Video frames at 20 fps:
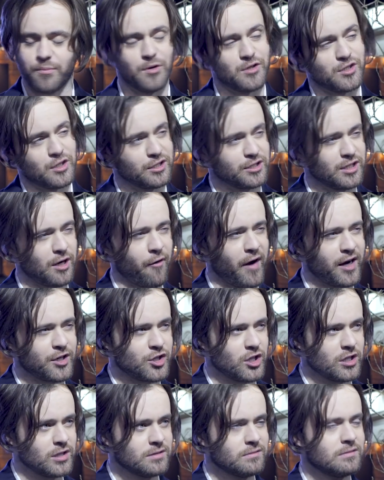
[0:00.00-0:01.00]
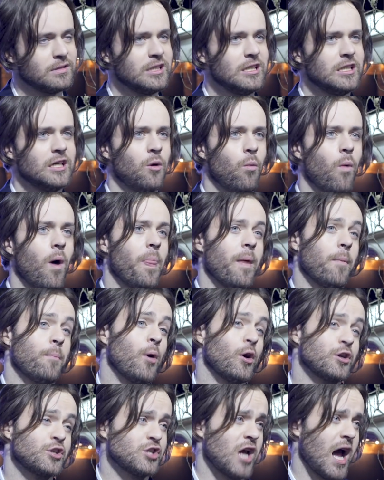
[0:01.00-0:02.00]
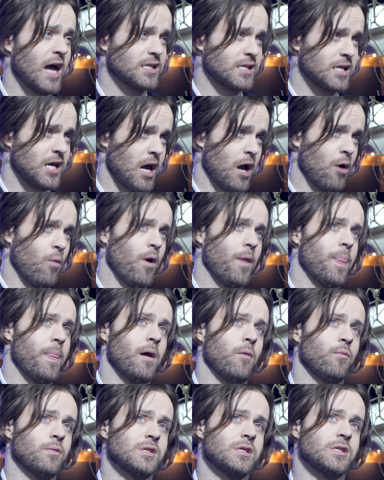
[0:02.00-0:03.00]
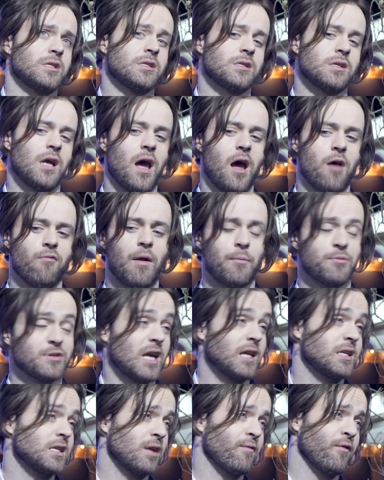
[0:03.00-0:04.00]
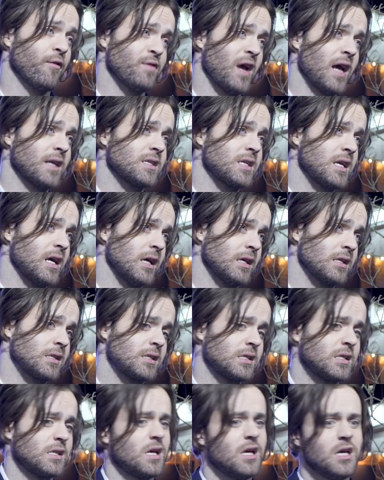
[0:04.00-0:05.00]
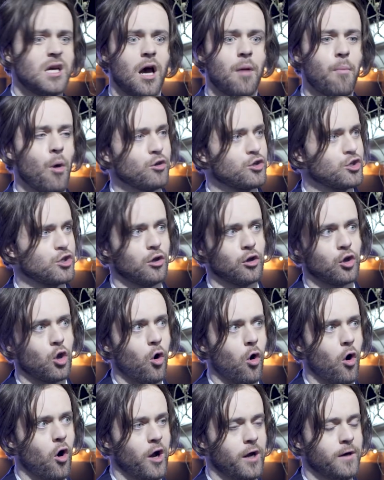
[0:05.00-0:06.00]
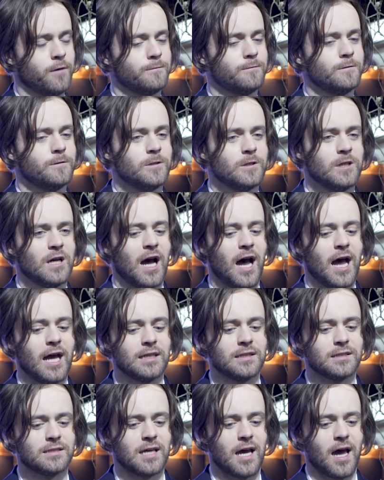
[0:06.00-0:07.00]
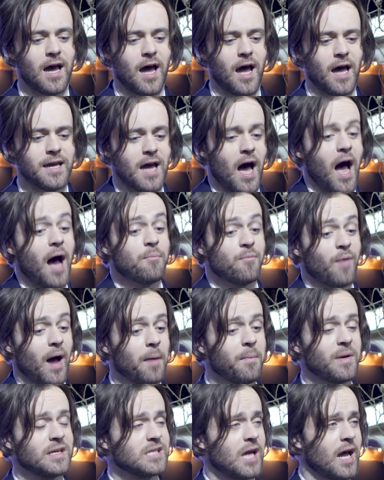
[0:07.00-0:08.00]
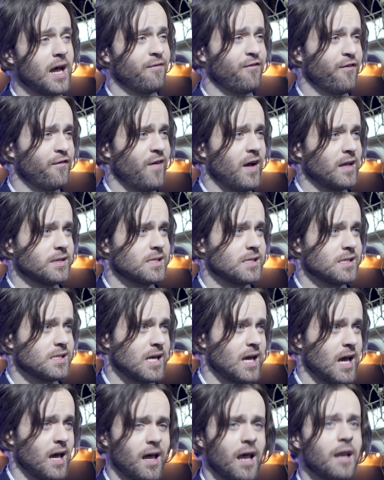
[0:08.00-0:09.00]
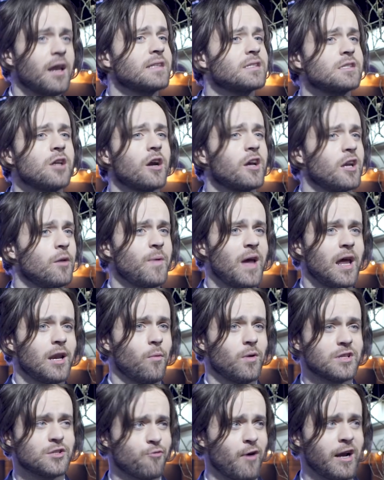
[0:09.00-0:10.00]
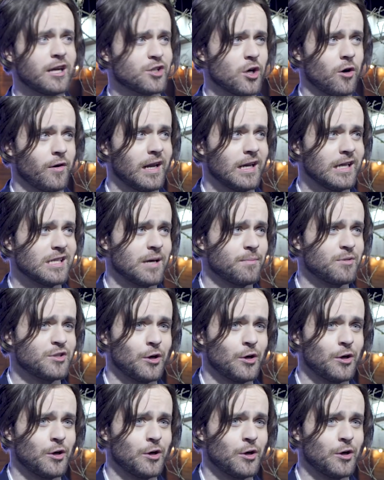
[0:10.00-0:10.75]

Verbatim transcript: of musical direction, one that pushed Jaskier, one that was representative of Jaskier's emotional core. And yeah, I'm excited for fans to see it. It's not going to be anyone's ringtone anytime